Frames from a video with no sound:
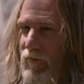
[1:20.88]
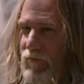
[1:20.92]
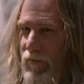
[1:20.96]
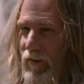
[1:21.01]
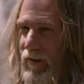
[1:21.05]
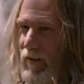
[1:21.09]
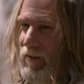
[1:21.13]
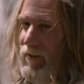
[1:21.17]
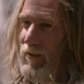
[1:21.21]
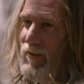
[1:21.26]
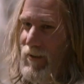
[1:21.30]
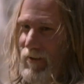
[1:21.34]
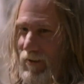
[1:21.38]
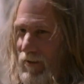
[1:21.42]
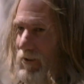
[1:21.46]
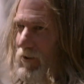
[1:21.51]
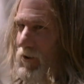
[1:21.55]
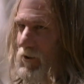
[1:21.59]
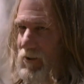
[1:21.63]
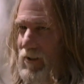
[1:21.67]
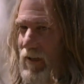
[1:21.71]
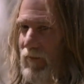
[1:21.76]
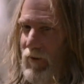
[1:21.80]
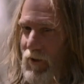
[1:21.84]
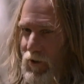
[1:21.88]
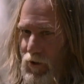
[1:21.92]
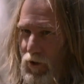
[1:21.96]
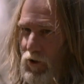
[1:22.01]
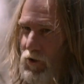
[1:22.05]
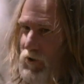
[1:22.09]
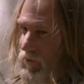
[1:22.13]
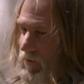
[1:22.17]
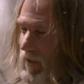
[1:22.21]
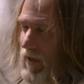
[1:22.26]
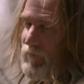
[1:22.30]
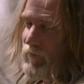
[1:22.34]
feet, so 72 is
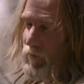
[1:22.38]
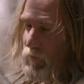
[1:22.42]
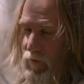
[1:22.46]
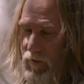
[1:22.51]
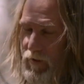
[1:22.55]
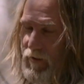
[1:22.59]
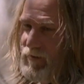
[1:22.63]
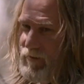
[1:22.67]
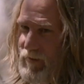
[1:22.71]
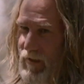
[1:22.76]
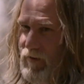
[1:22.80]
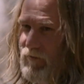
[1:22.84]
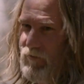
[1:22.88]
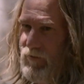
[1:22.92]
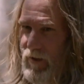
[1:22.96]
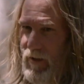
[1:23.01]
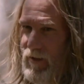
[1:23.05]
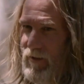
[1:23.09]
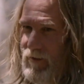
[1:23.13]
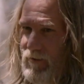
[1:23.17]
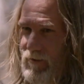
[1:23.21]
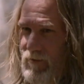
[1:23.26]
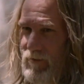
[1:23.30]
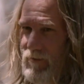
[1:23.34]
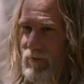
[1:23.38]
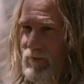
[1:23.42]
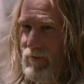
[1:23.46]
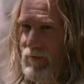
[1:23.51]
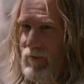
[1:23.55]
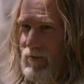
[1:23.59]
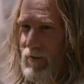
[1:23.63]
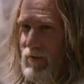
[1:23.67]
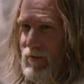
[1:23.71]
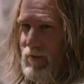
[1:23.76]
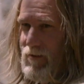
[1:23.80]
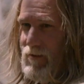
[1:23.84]
definitely within 10 feet. Come
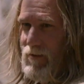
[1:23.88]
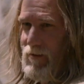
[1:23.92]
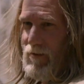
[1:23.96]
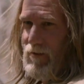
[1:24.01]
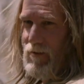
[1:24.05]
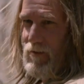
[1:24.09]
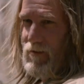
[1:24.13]
on, team,